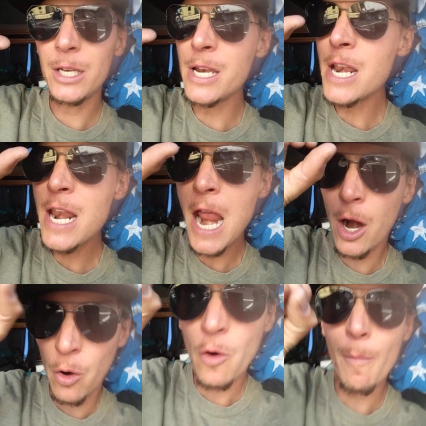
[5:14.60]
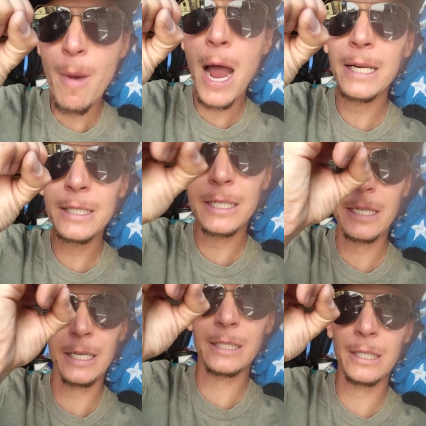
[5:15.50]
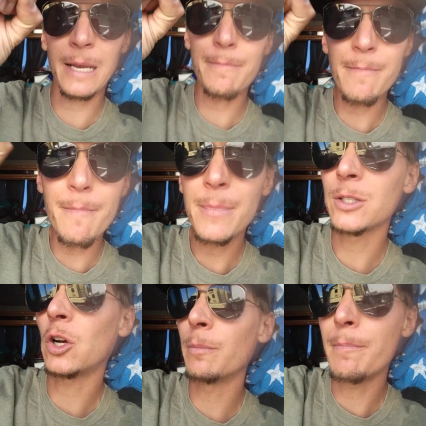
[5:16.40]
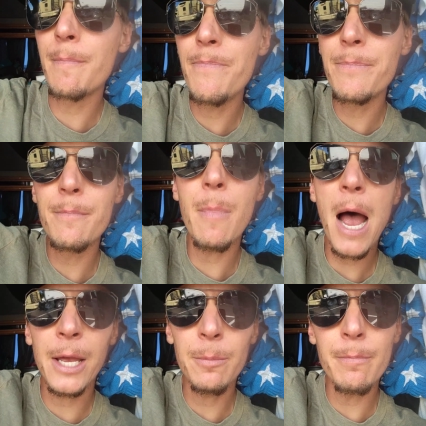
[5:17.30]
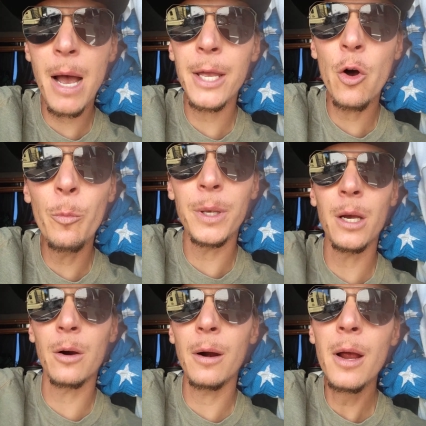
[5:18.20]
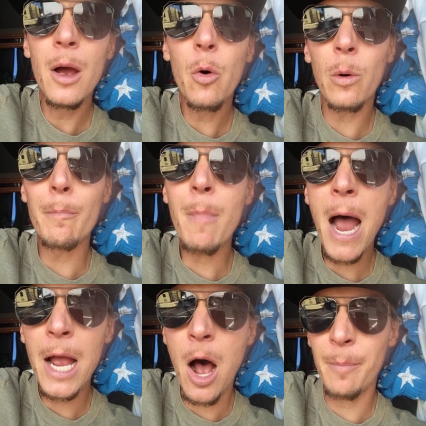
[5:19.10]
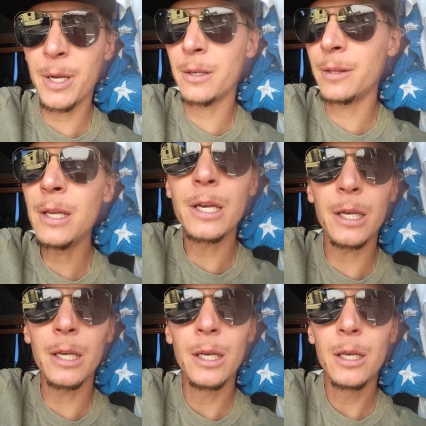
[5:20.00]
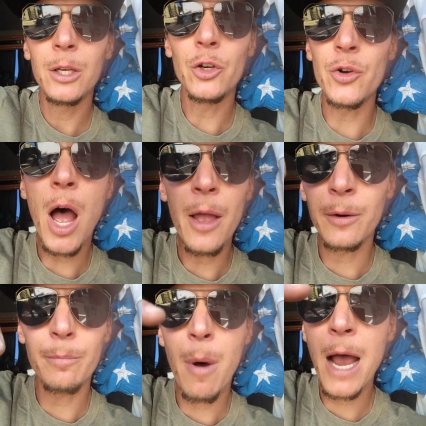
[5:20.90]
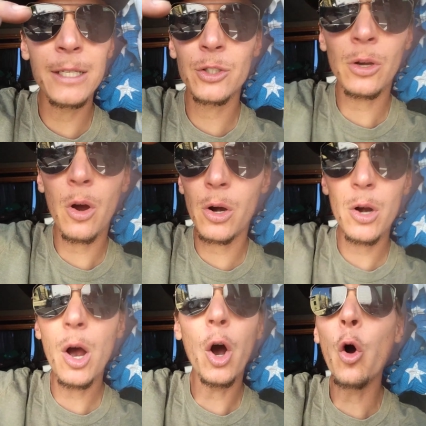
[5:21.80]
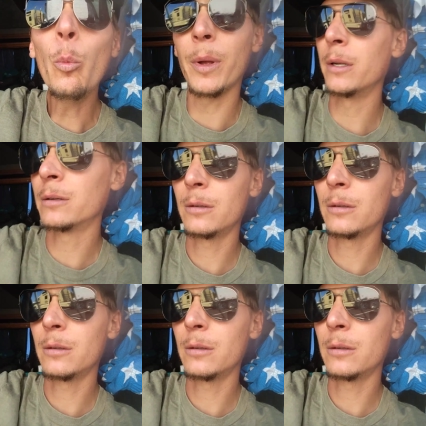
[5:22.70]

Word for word: narrow mindedness. Like it's called my, myopia or, or myopic thinking. You're not, your minds aren't open